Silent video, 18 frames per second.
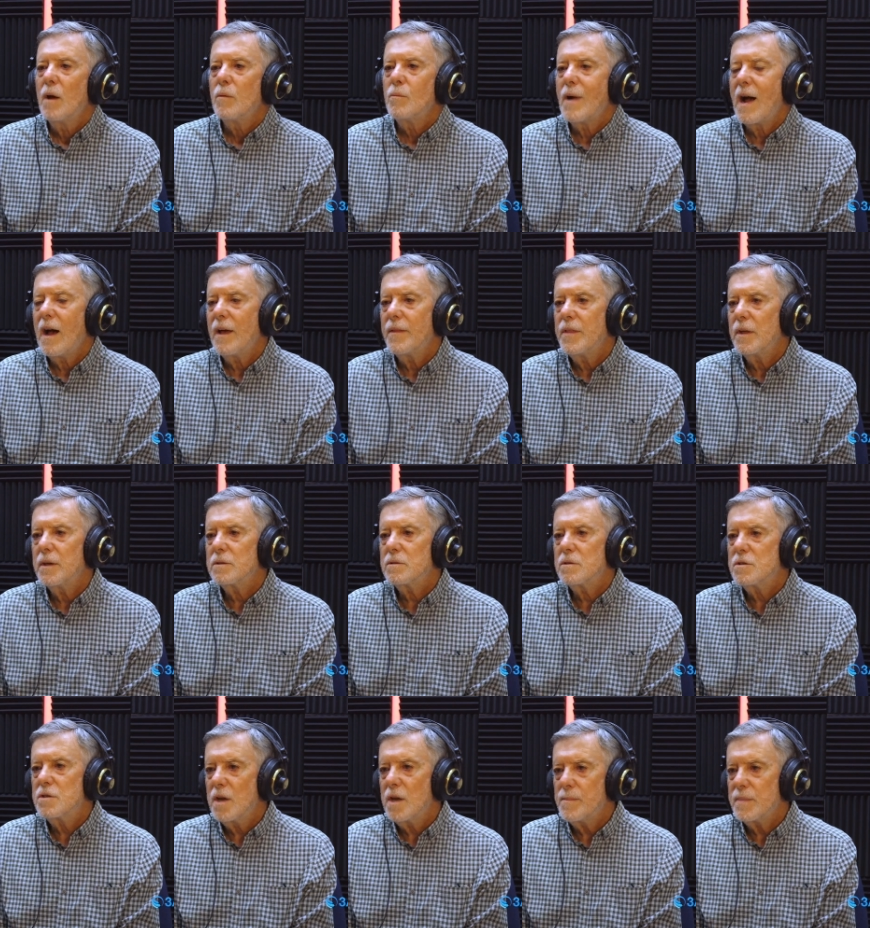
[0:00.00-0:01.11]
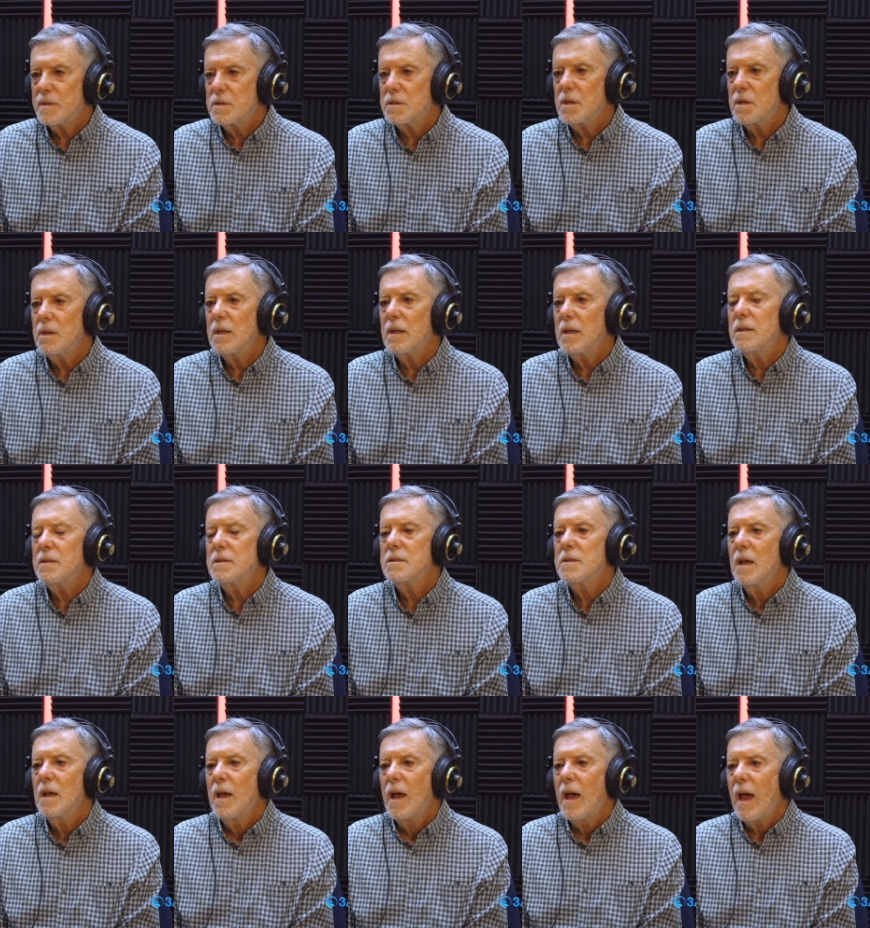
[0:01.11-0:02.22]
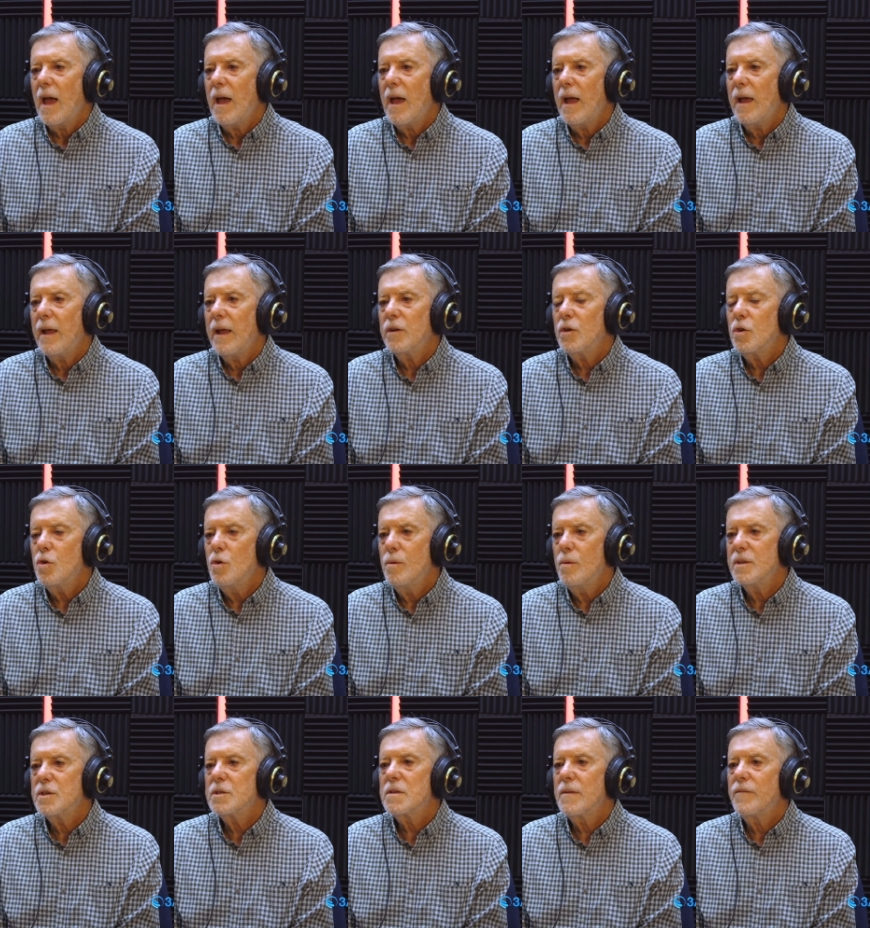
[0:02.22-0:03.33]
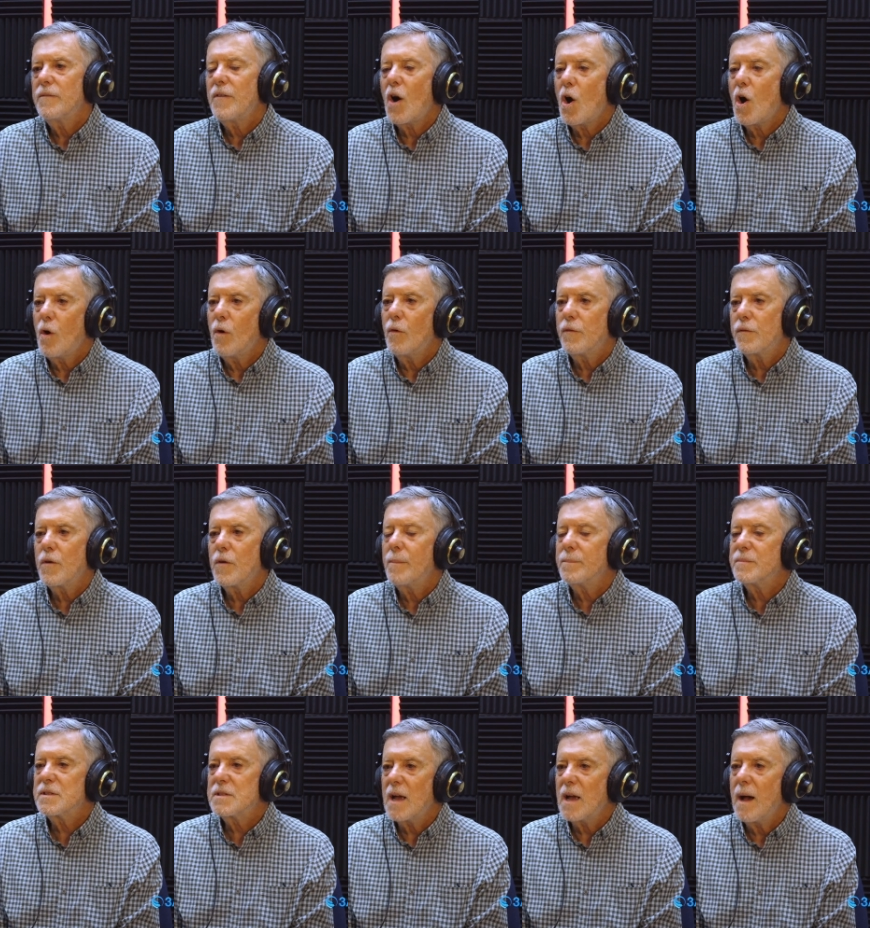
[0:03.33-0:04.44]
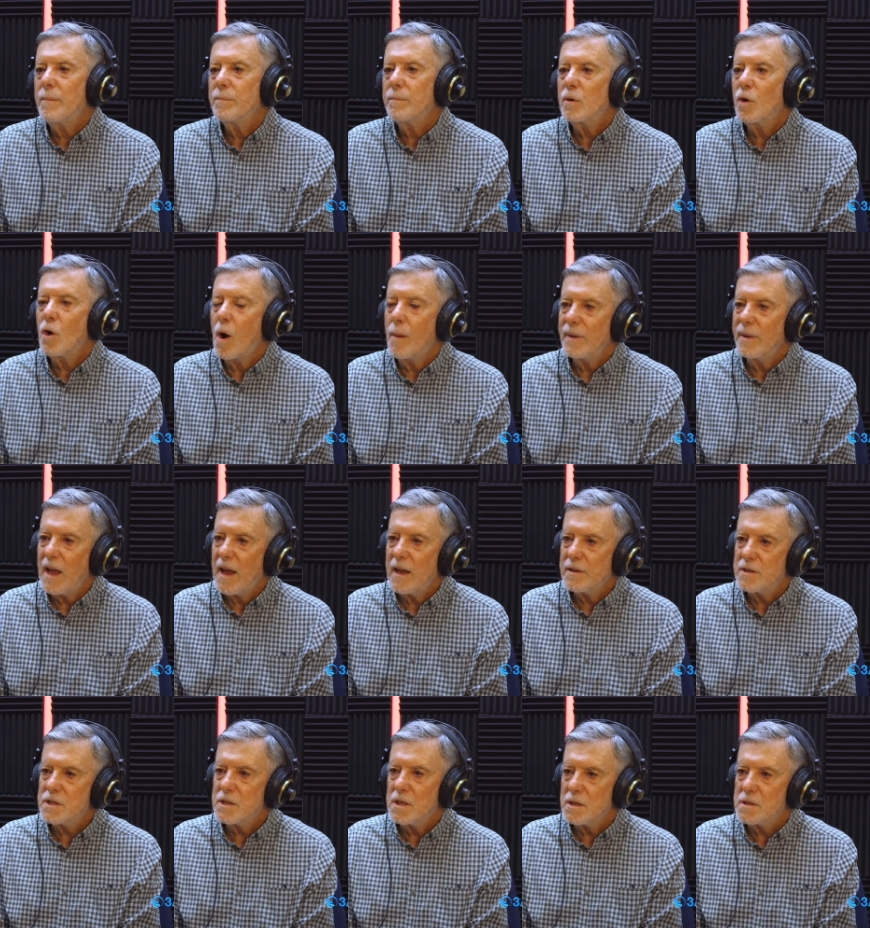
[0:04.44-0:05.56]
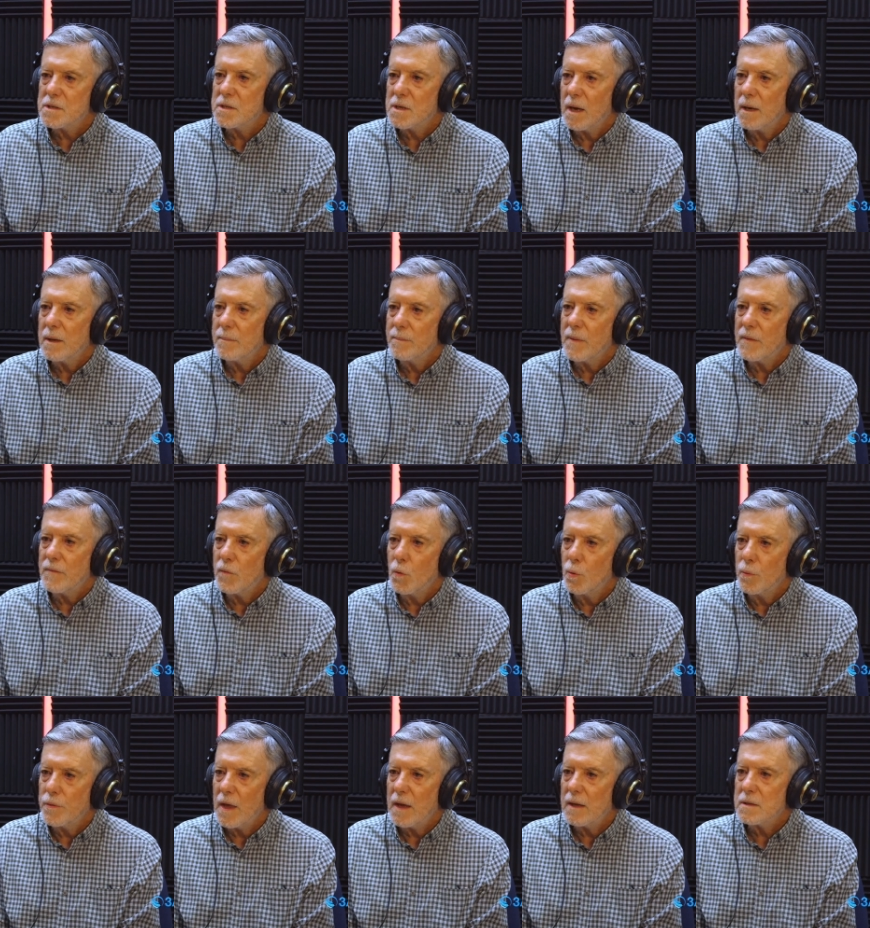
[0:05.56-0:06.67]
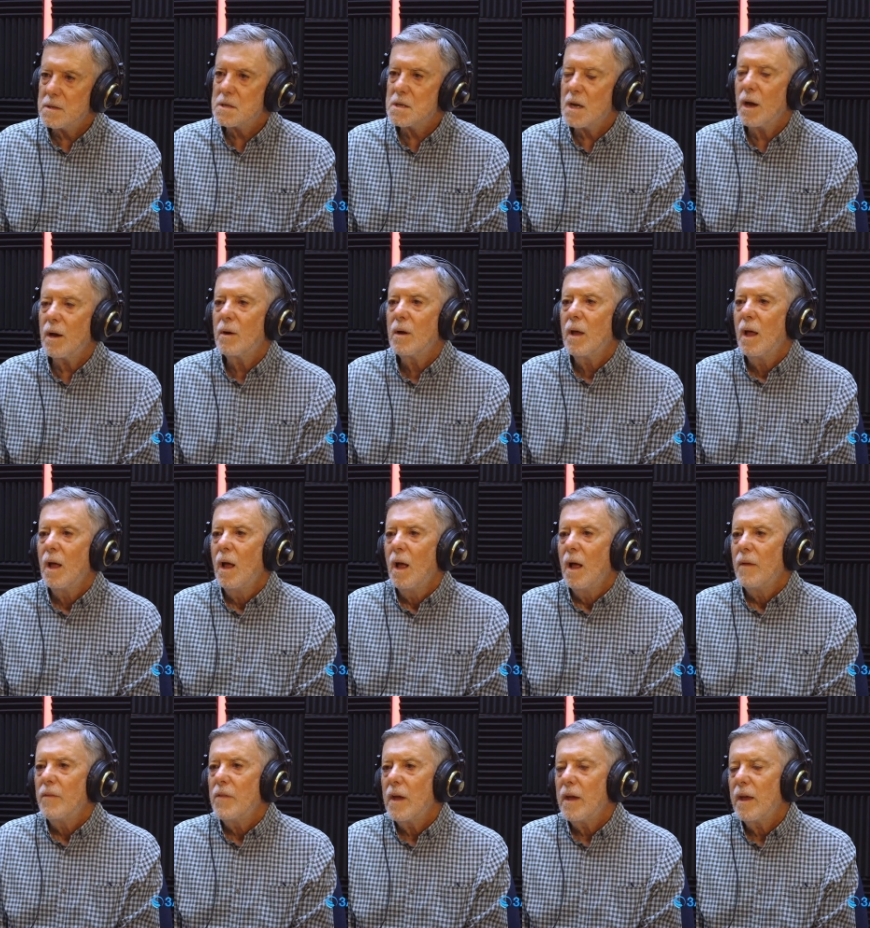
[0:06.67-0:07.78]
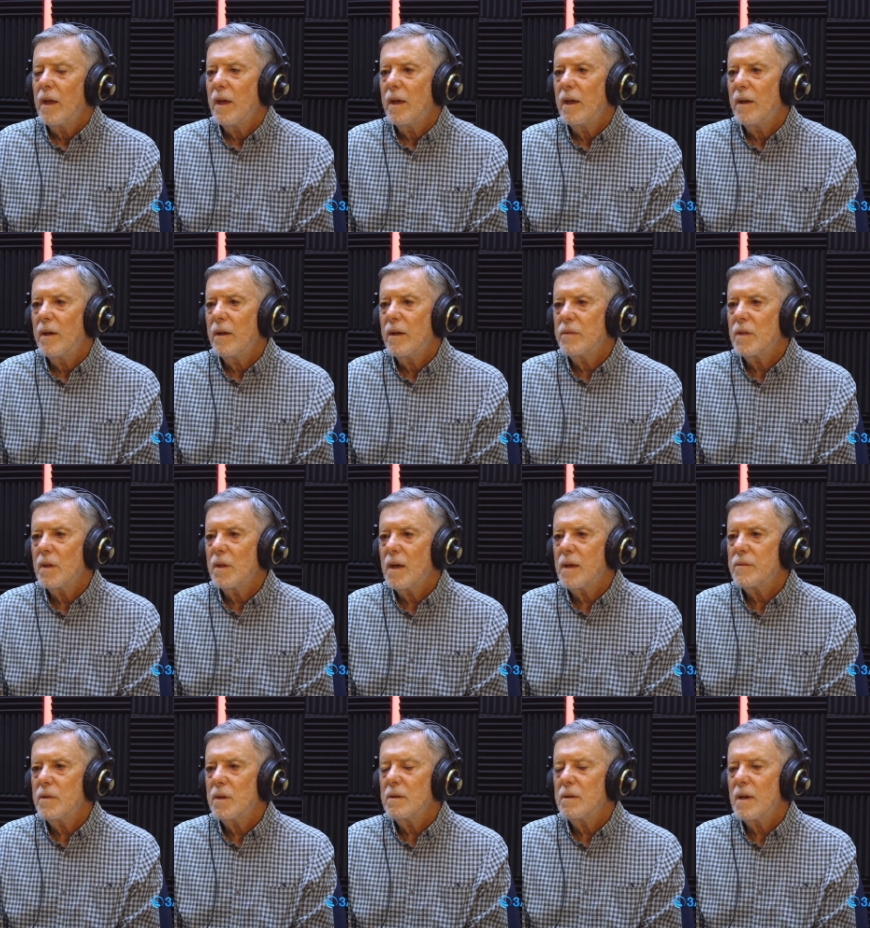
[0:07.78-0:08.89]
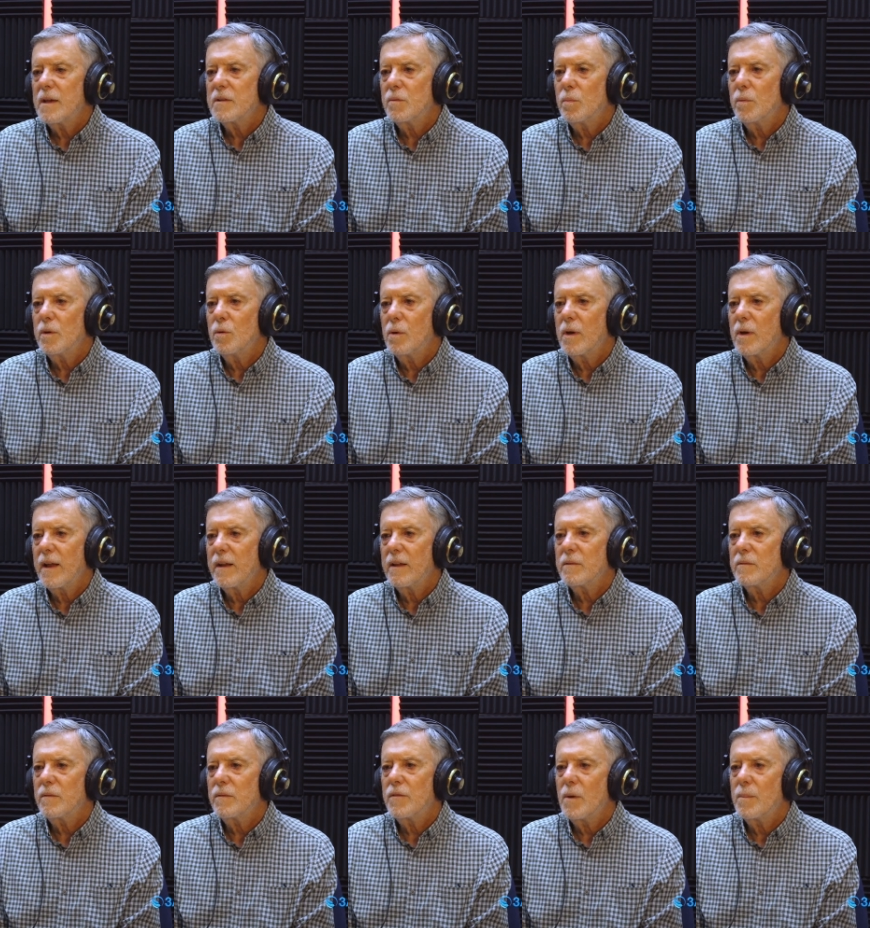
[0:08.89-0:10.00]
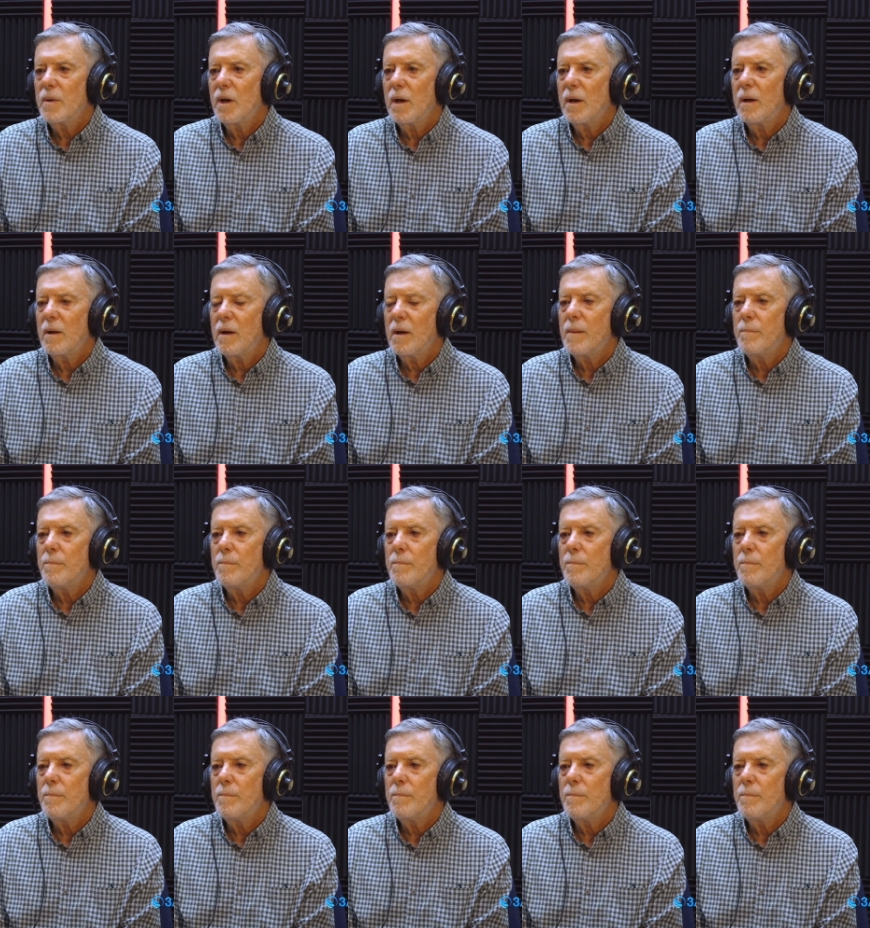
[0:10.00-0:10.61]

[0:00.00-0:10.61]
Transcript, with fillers: rather that chimpanzees and humans evolved from some common ancestor before then. So as we look at it from a